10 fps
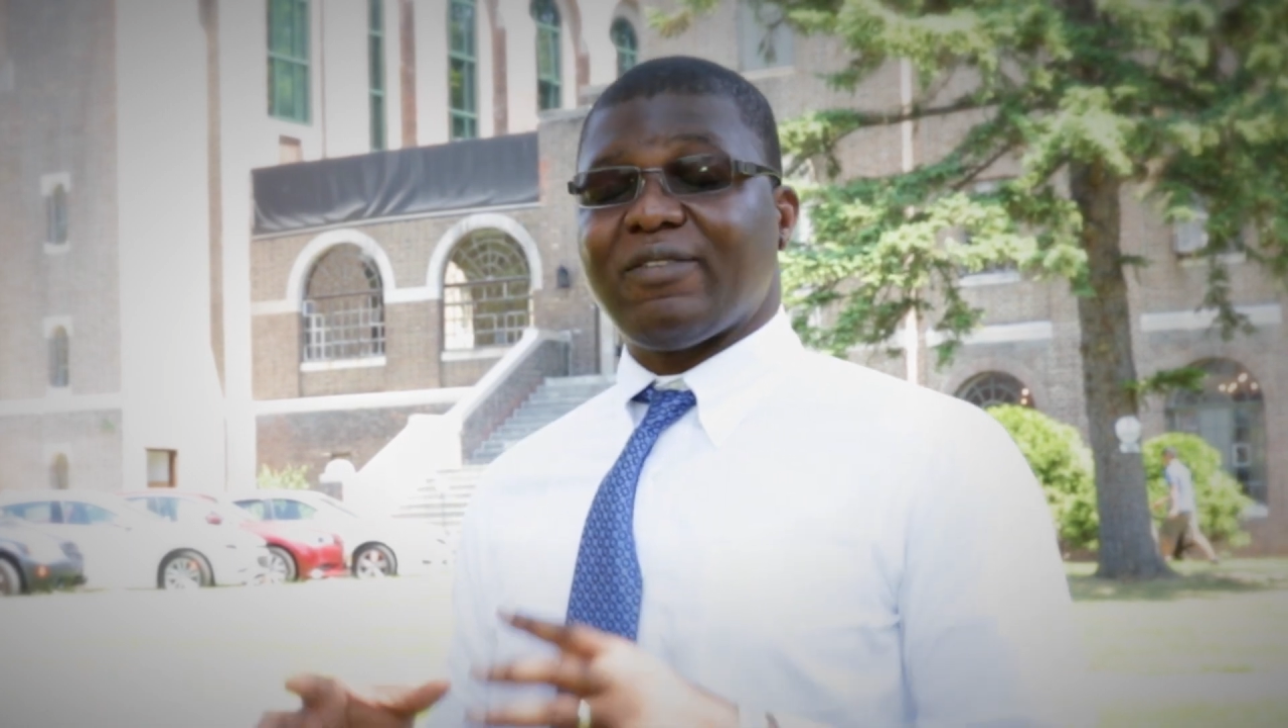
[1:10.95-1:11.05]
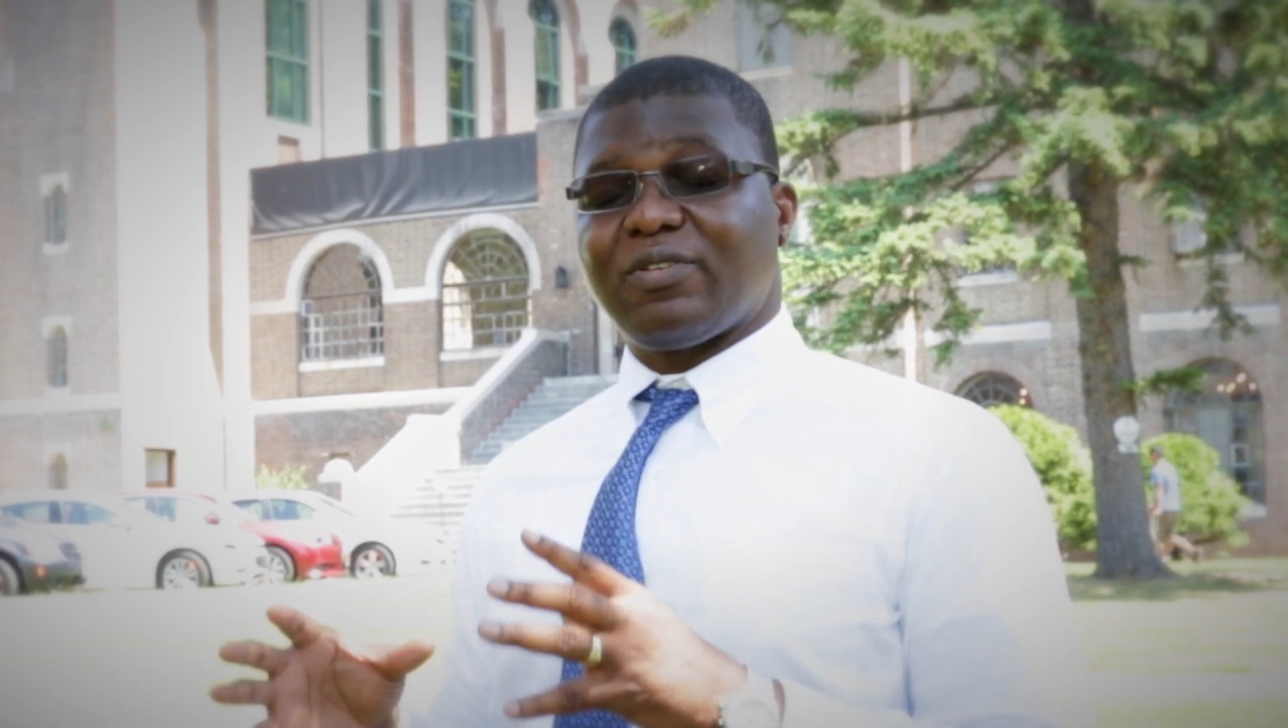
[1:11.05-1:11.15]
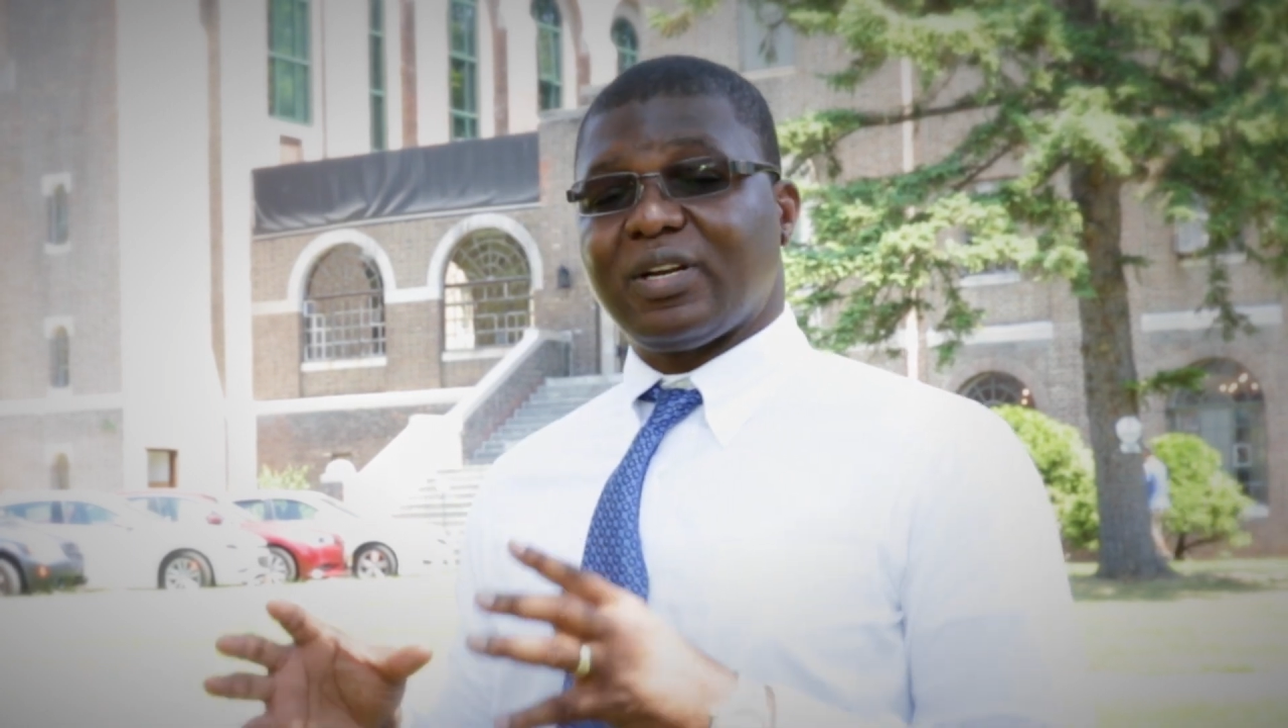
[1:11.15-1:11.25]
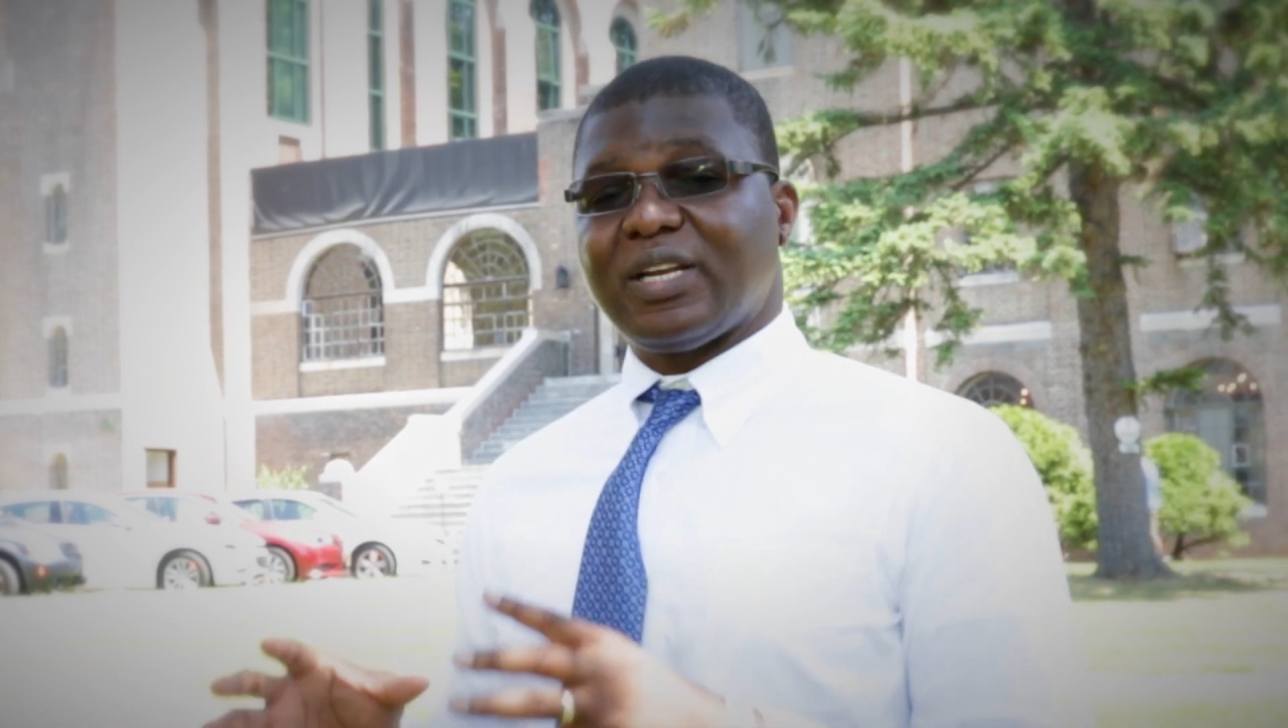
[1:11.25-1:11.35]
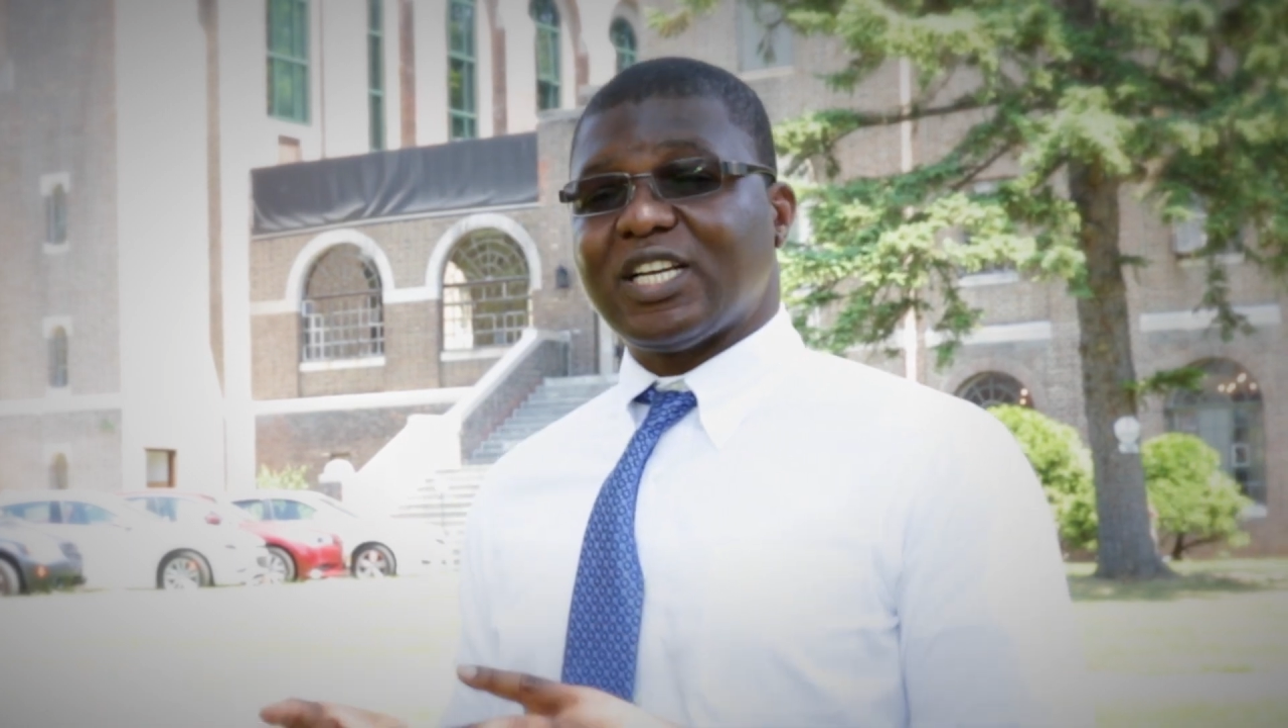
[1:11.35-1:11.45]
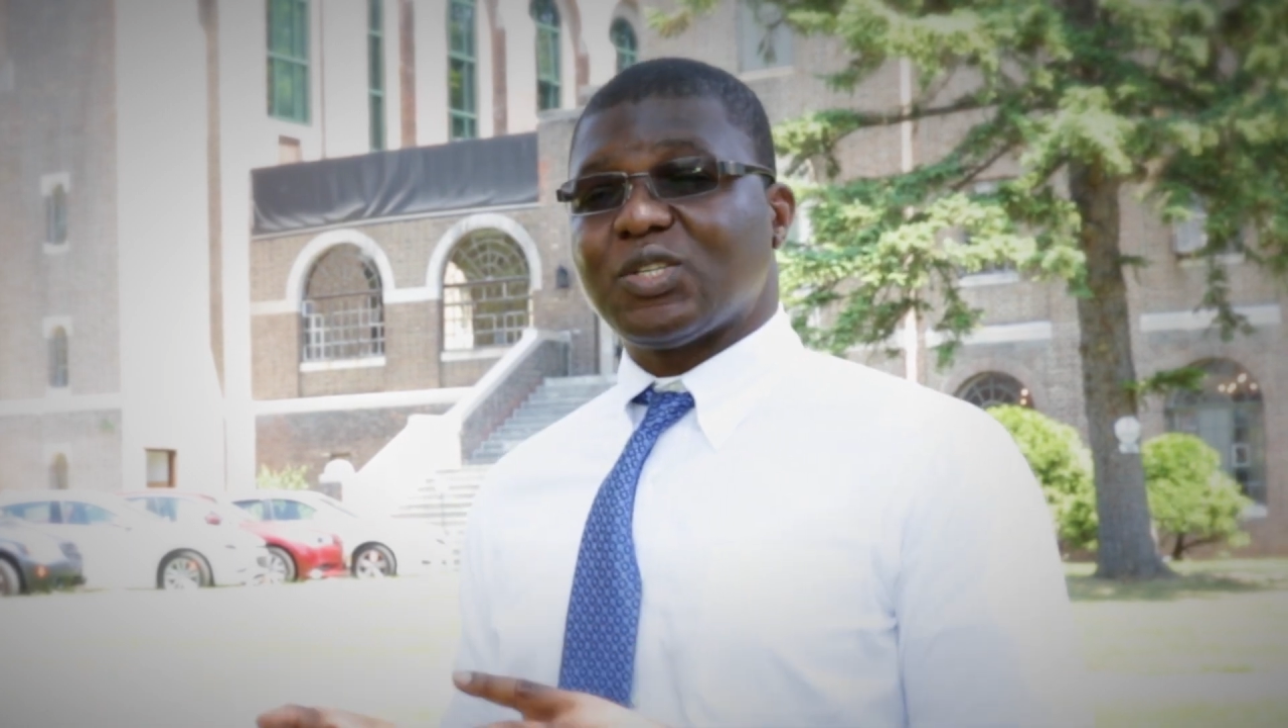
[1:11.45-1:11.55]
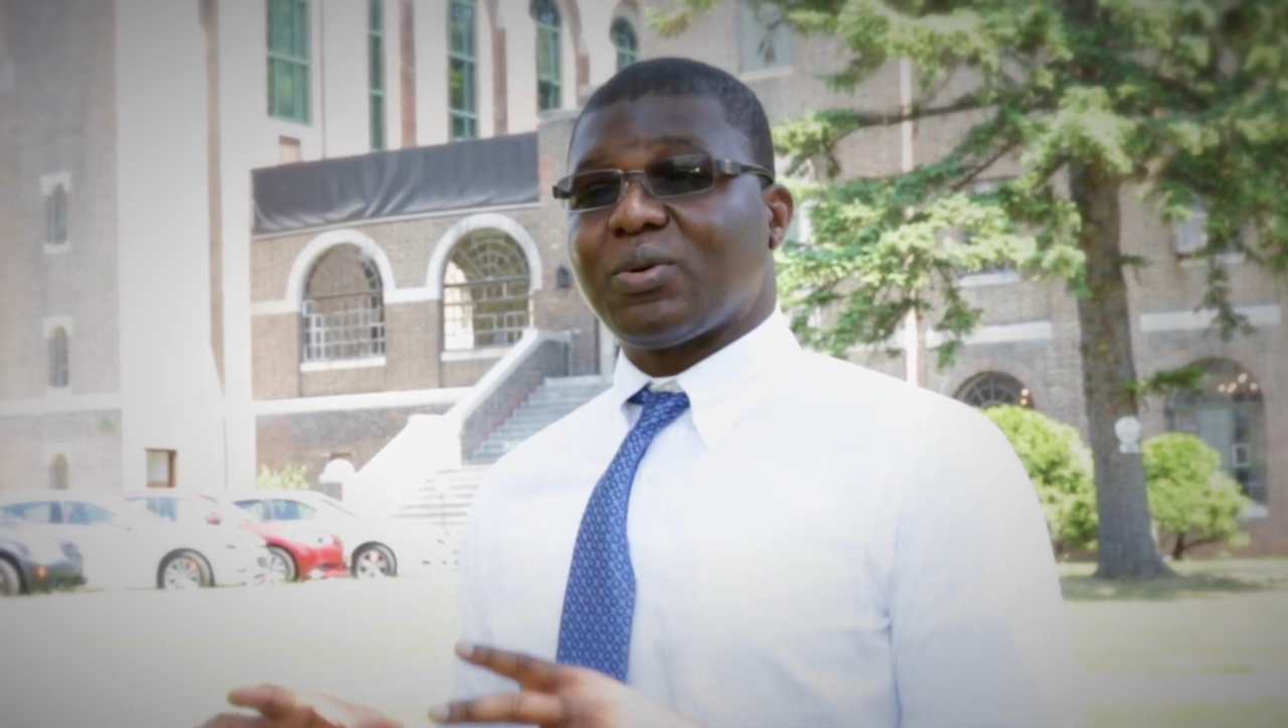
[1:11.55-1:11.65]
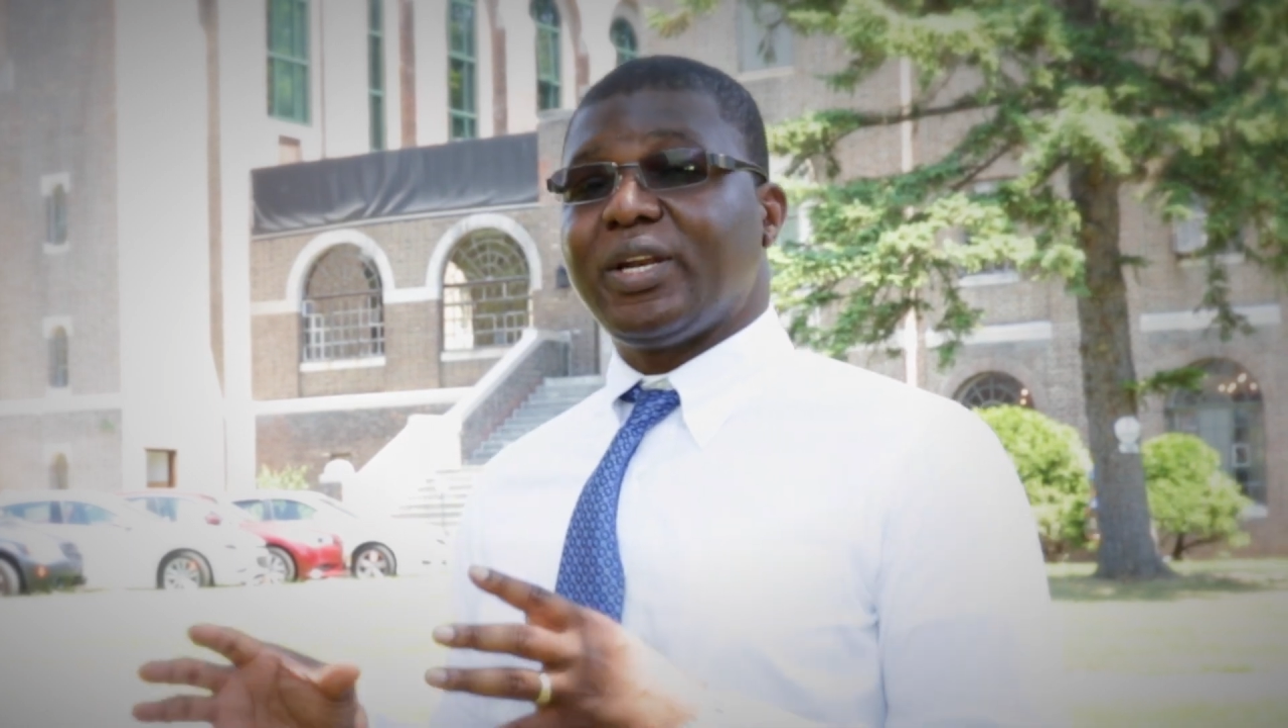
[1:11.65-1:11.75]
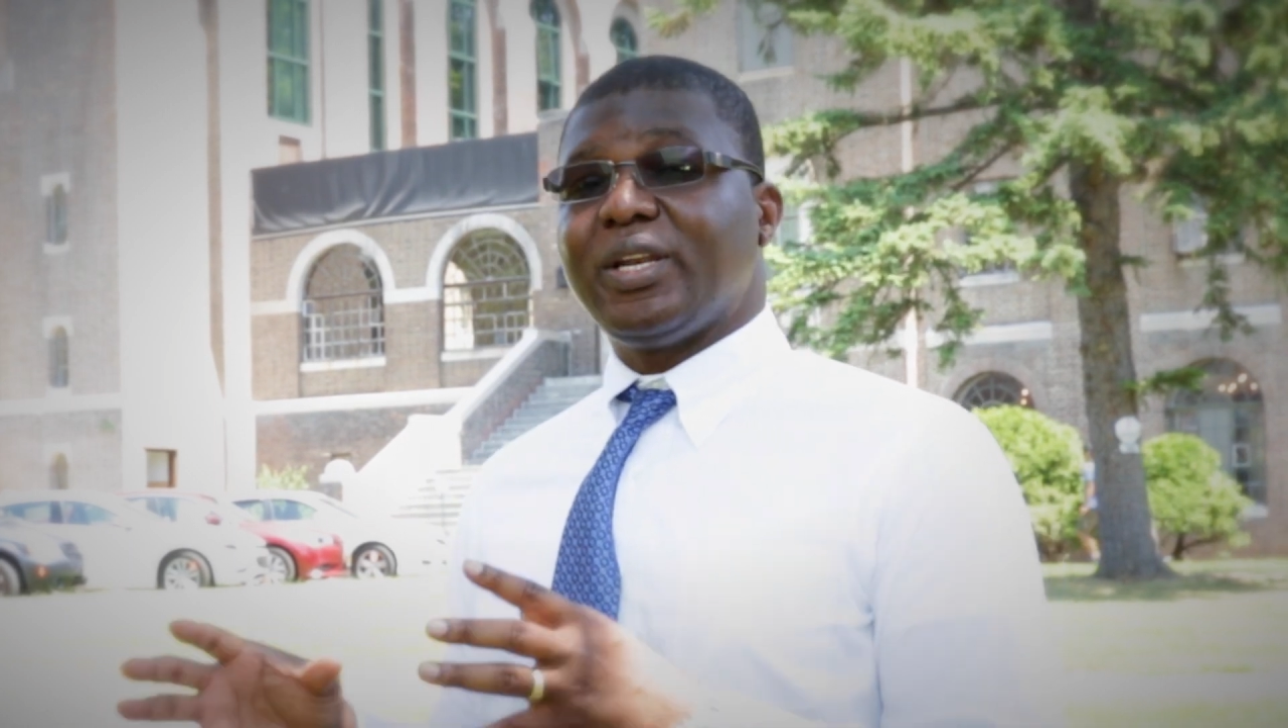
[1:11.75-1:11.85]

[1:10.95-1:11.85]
Ivorian diaspora